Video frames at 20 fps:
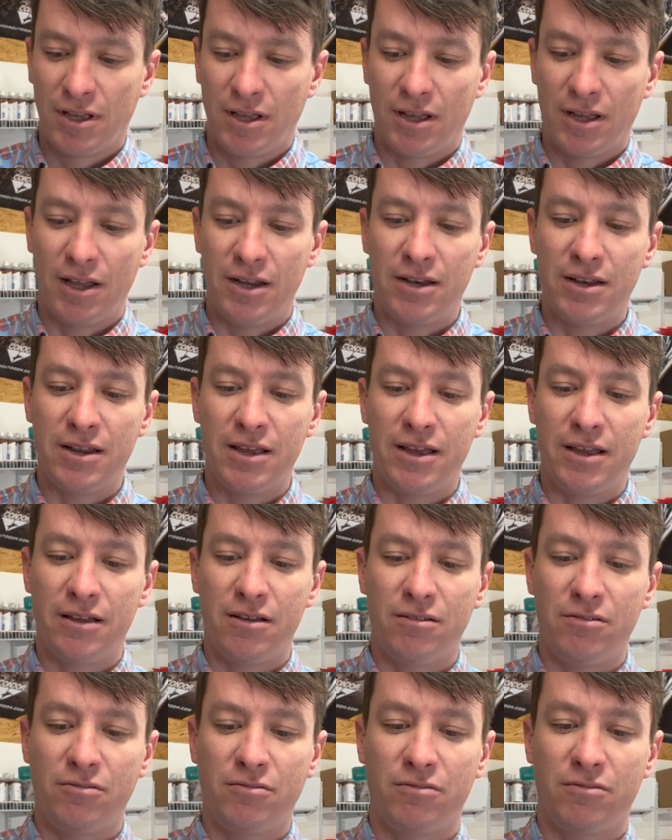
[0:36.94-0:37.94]
And
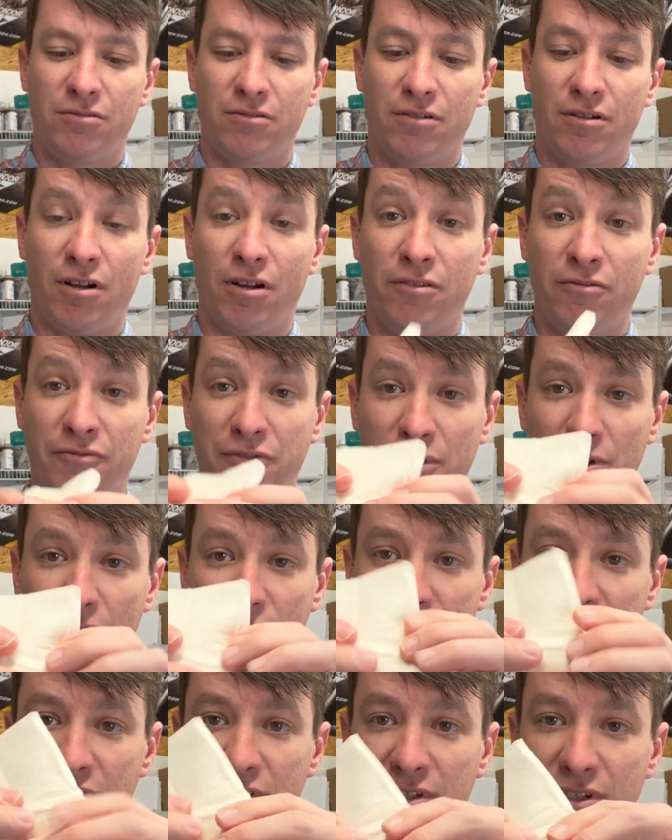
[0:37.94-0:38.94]
now
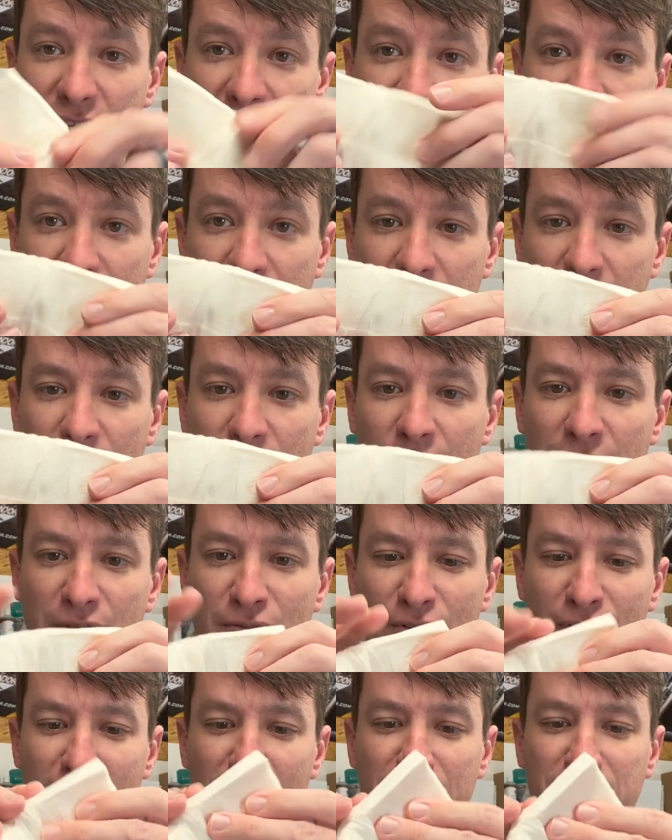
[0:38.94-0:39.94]
unfolds here, a little bit
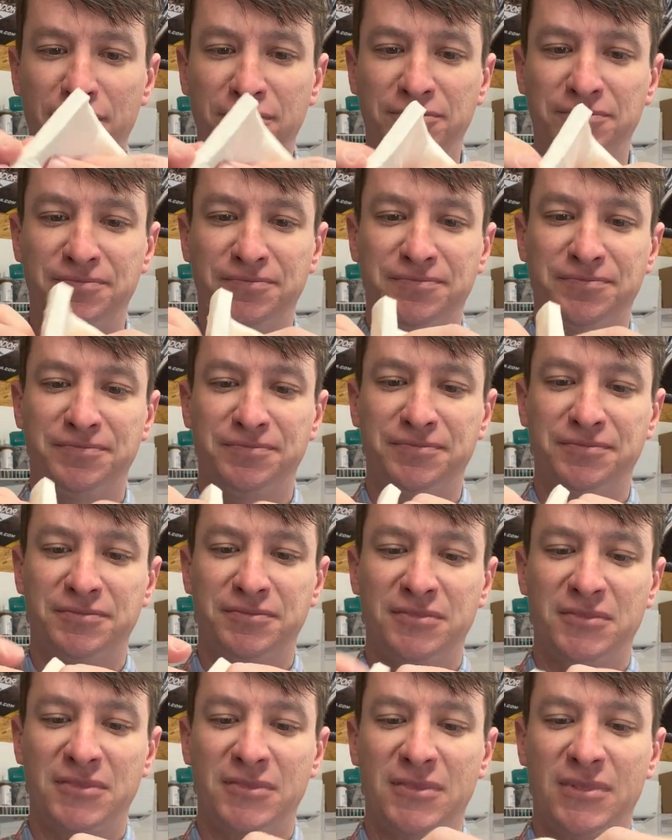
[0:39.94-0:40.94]
wider.
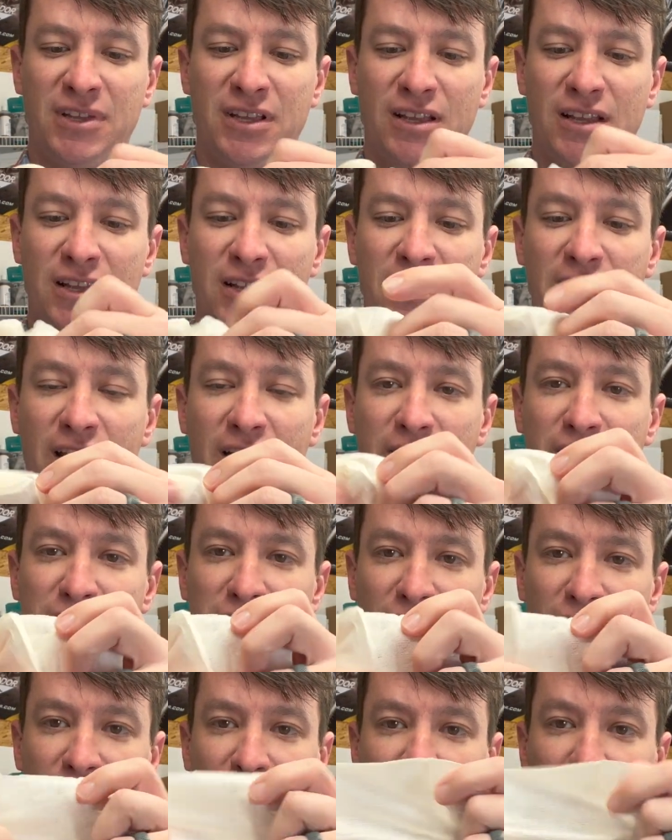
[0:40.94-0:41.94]
And now it just
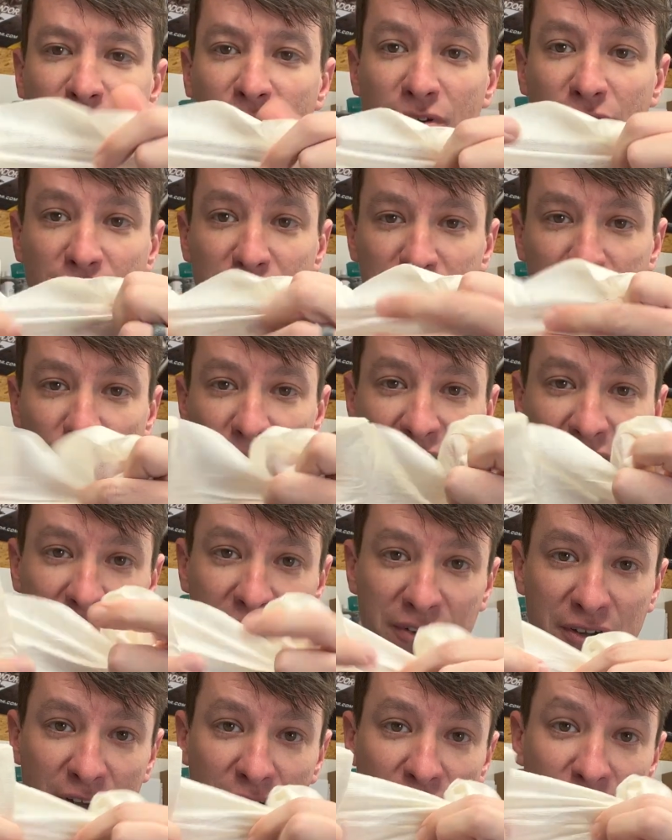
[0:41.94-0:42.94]
unrolls. So we have
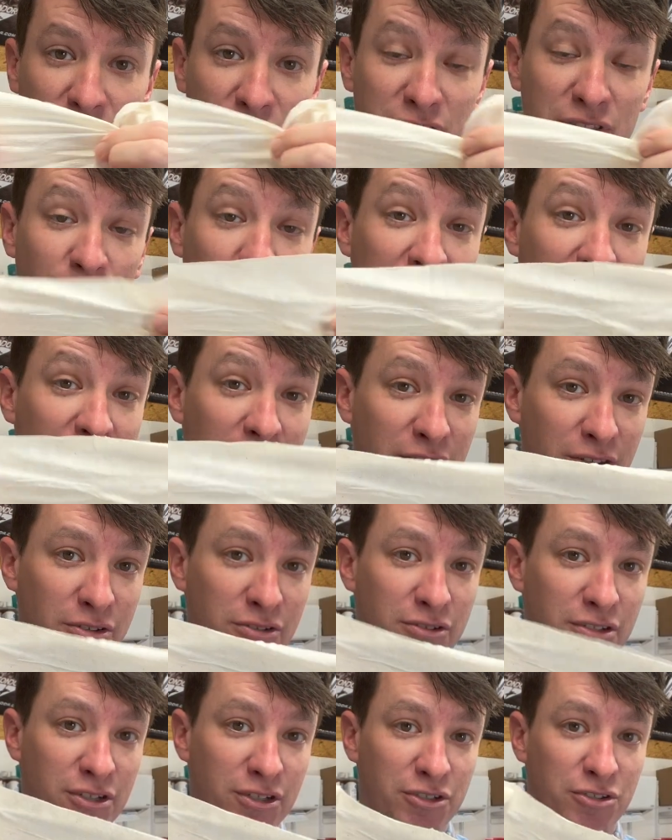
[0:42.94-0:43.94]
gauze that we can use
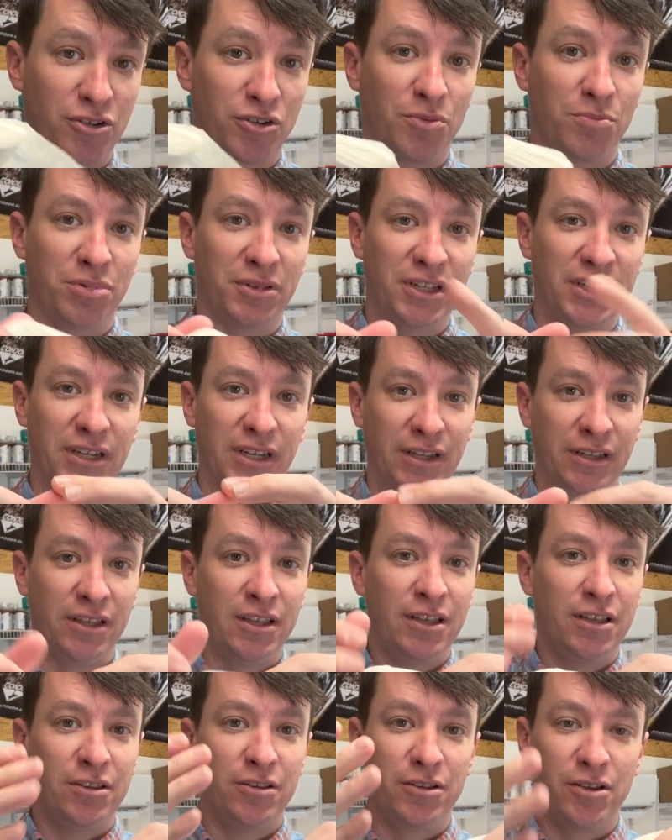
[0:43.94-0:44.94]
to control bleeding.
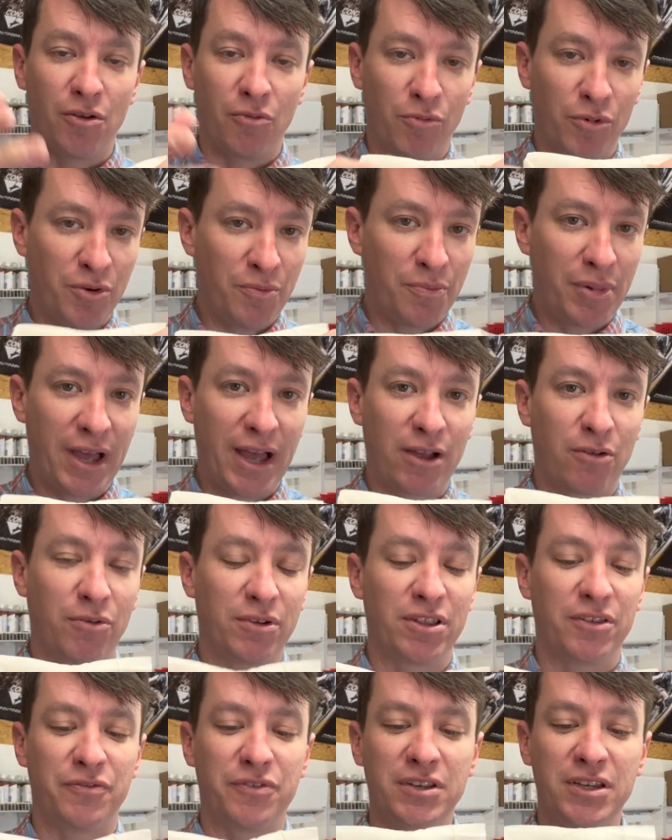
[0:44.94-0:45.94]
You can wound pack with
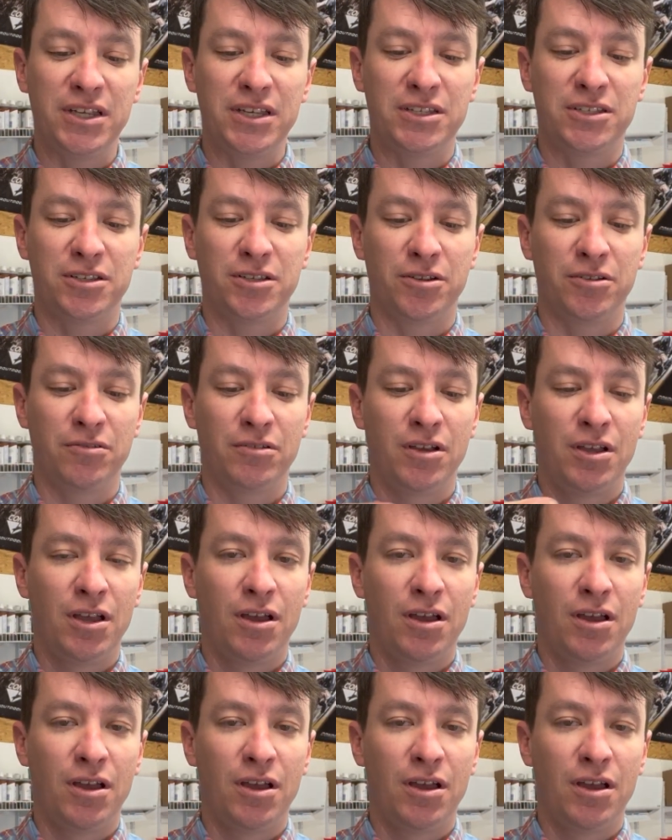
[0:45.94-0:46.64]
it if you need to.